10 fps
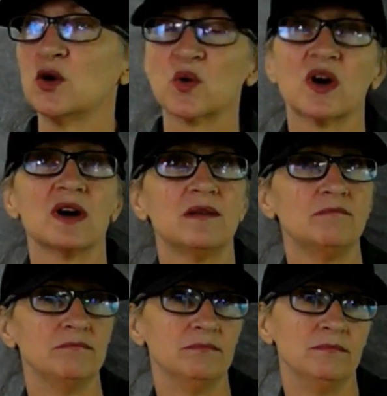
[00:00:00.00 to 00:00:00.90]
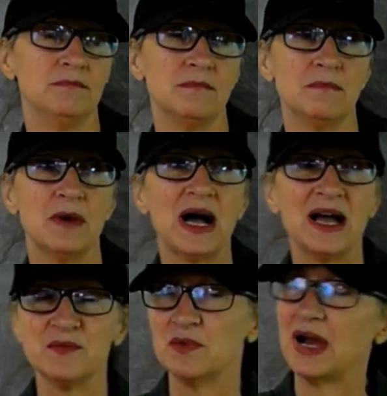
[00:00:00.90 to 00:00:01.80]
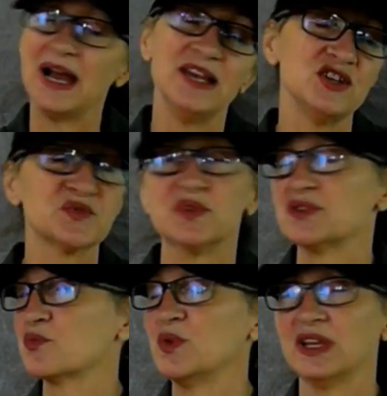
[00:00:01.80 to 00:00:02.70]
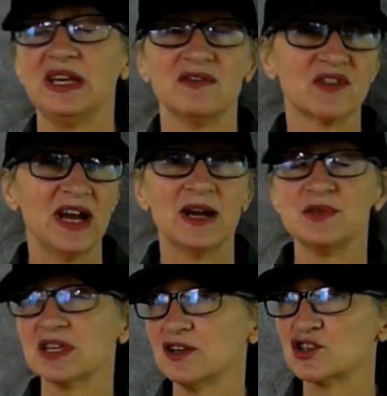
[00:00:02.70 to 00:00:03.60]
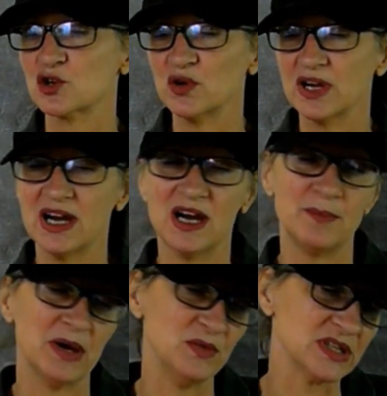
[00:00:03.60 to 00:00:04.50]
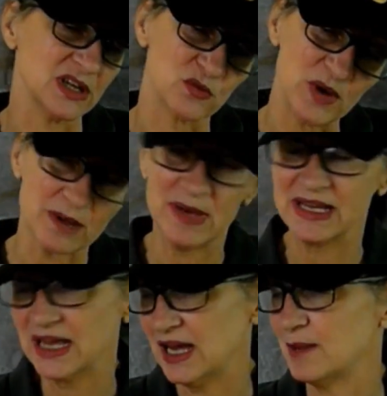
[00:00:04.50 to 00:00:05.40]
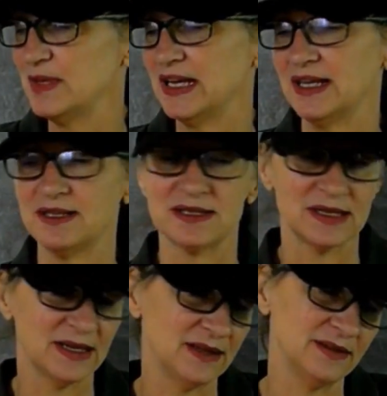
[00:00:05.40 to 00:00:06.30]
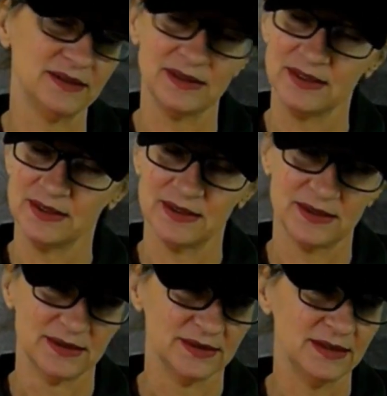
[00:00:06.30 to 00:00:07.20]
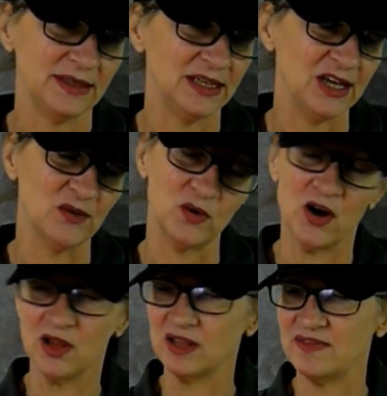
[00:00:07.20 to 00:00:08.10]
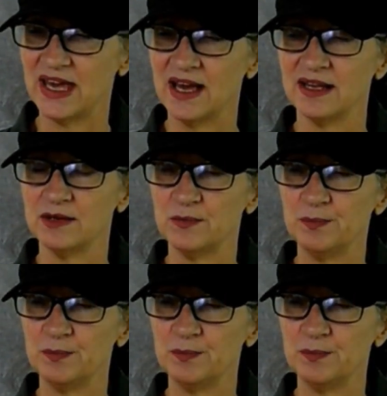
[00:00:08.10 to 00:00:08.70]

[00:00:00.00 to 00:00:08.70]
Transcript: Or I just was really afraid I was going to screw it up, I was going to wreck my cabinets, and all of that.